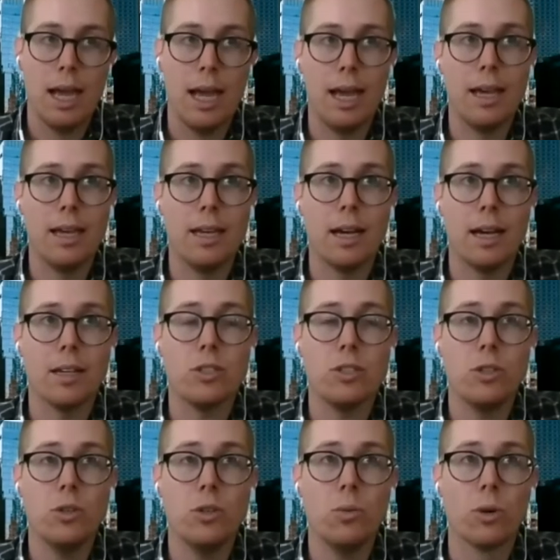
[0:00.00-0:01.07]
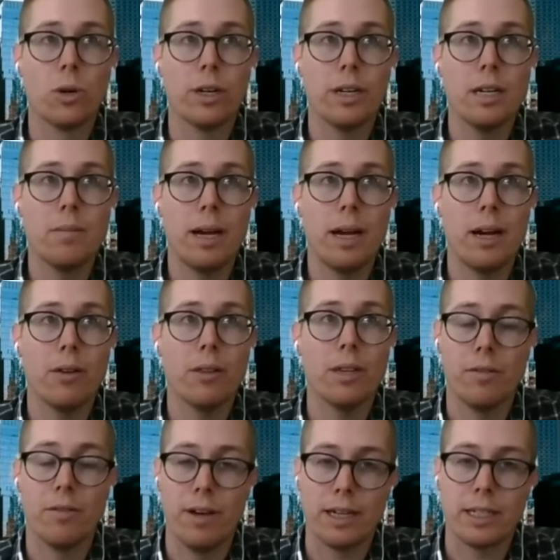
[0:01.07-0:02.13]
And I do worry about the
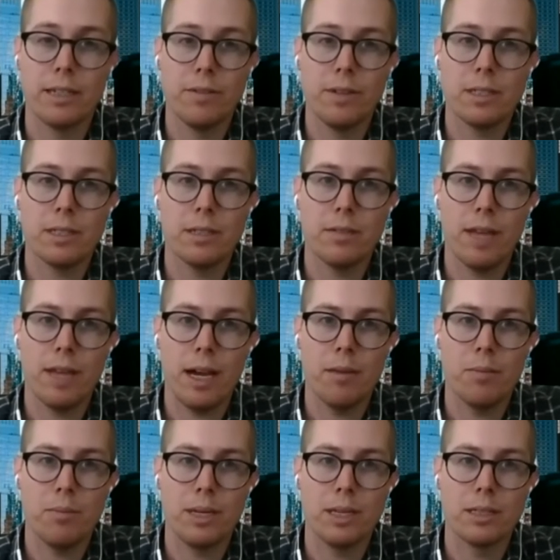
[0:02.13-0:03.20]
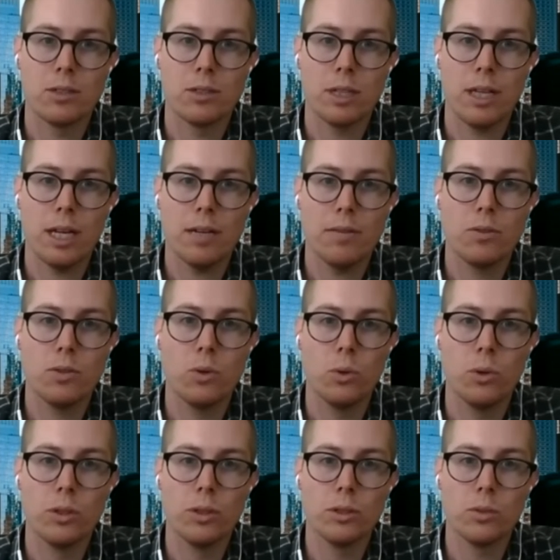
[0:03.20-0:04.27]
effectiveness of that, because there's a lot of
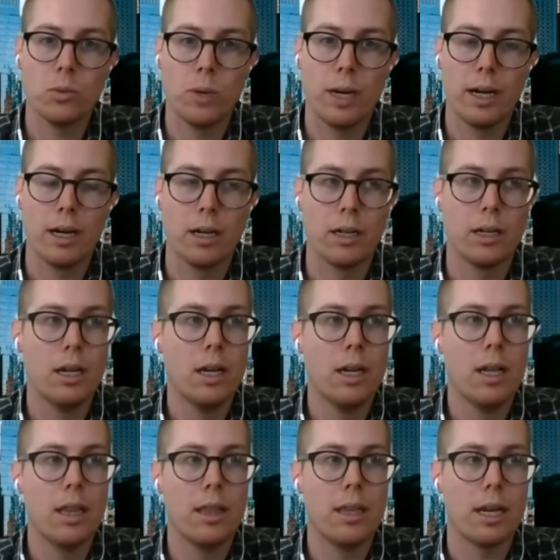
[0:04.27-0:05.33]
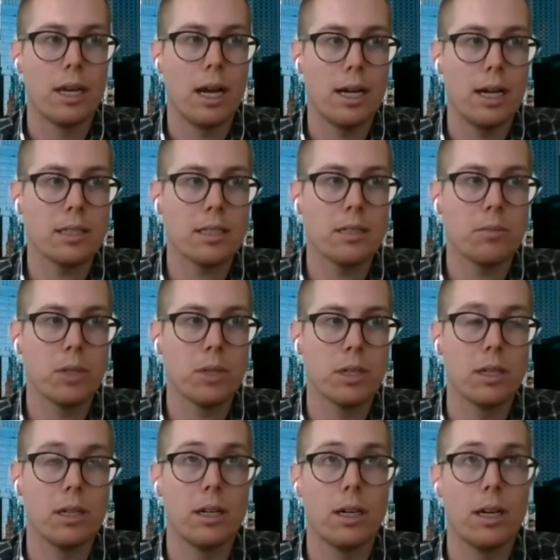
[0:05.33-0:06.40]
tools where the
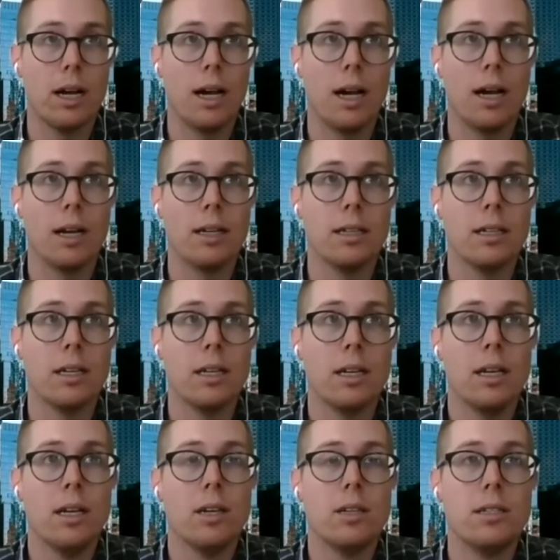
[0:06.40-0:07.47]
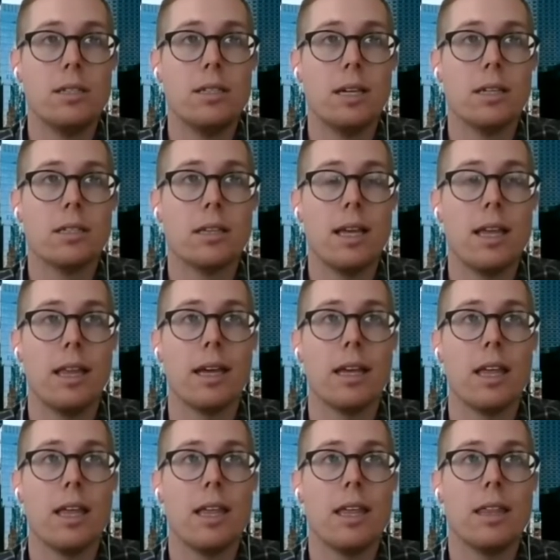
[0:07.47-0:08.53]
customer
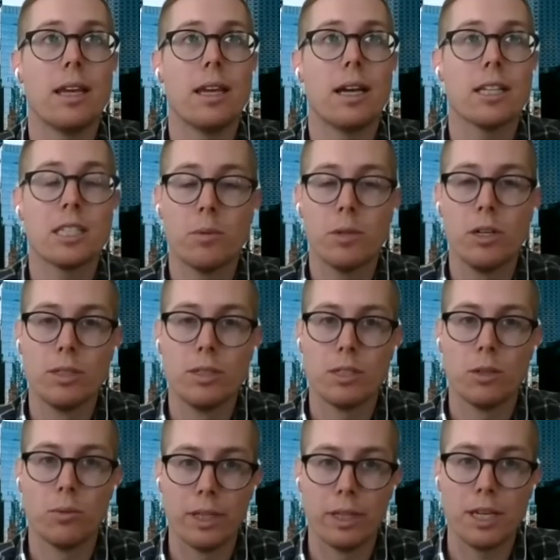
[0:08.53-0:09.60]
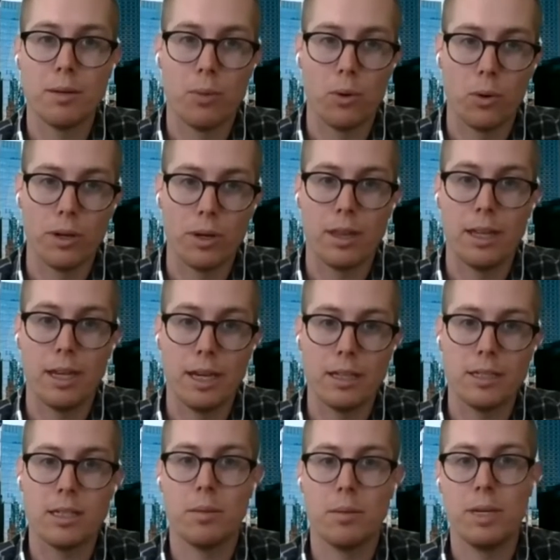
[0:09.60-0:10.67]
the customer knows it's a really important thing
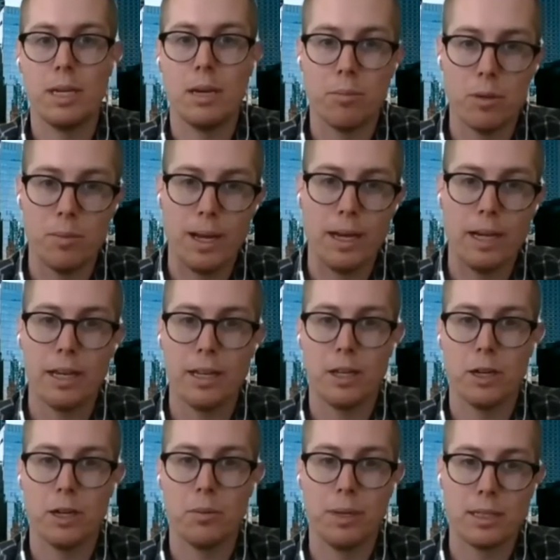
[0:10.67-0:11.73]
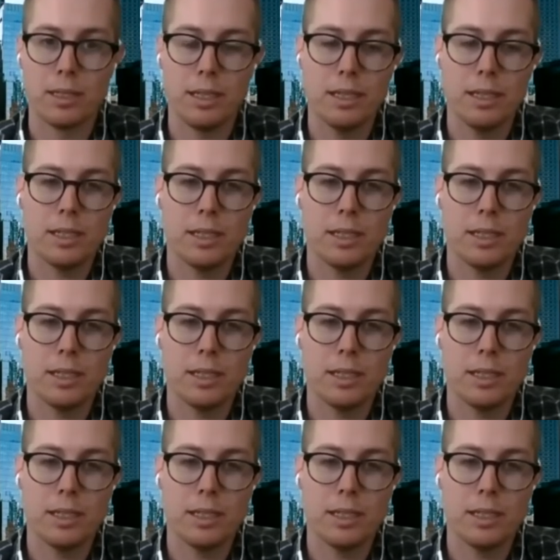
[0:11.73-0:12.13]
to be implementing in their business,